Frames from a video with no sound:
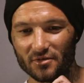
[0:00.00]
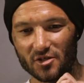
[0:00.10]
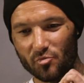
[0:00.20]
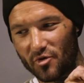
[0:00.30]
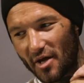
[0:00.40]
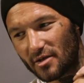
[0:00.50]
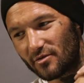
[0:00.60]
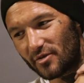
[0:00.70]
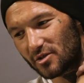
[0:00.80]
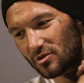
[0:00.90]
productive.
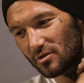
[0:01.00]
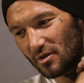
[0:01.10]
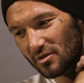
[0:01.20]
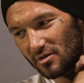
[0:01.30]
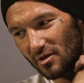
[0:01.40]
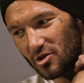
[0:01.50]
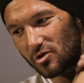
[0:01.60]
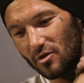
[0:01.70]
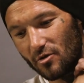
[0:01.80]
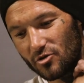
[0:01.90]
It's
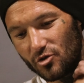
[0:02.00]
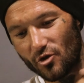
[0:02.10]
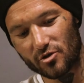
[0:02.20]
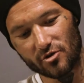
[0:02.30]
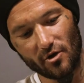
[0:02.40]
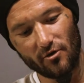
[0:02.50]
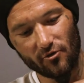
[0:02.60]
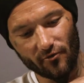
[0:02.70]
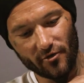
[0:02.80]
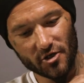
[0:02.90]
literally, because you're not used
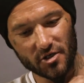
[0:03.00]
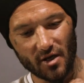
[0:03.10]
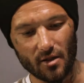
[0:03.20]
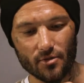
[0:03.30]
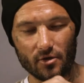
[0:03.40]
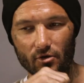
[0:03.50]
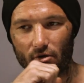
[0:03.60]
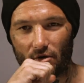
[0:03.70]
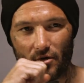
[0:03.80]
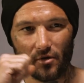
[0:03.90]
to finishing anything.
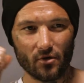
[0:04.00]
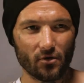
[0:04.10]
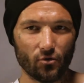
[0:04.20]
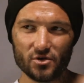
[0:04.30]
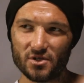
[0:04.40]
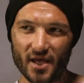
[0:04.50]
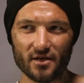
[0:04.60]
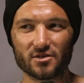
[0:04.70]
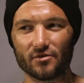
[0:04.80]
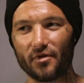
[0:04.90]
You're always
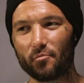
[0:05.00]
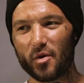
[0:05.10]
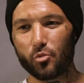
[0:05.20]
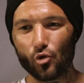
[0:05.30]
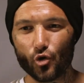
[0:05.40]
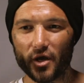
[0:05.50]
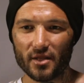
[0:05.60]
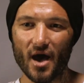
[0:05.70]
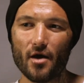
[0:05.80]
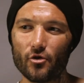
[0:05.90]
negative, and people looking
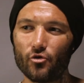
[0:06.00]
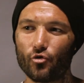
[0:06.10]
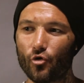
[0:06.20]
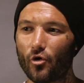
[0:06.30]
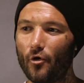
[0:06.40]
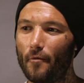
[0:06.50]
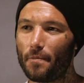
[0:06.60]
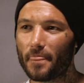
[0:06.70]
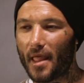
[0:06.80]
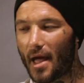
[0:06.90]
down on you,
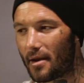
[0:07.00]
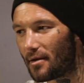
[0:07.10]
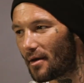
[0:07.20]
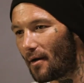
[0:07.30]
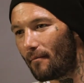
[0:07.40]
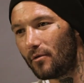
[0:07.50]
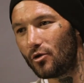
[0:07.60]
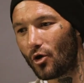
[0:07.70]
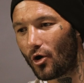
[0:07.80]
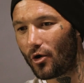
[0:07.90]
and you
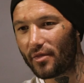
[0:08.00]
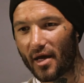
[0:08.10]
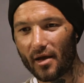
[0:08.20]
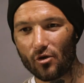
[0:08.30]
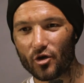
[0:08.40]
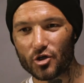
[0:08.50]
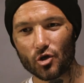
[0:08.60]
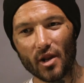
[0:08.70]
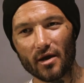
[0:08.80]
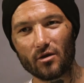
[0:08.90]
know, they look at you
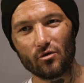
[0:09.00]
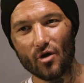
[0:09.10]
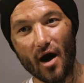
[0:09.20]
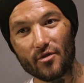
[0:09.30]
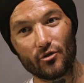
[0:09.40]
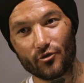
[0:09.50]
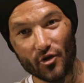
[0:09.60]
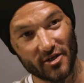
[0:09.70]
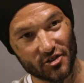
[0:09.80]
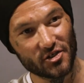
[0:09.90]
like you either don't
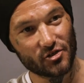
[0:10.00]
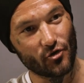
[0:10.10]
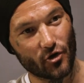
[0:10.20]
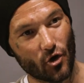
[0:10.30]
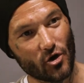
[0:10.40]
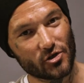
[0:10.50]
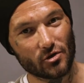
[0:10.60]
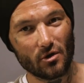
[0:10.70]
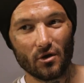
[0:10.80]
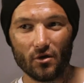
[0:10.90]
exist, you're a ghost,
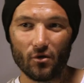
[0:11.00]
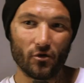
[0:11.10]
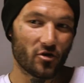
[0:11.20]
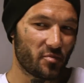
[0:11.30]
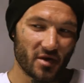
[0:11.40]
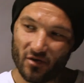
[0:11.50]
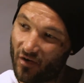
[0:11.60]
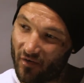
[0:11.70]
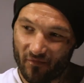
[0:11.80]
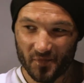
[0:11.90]
or you're
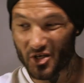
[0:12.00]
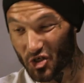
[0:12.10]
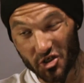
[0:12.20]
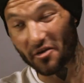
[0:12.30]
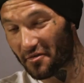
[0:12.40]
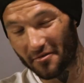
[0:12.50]
a piece of shit,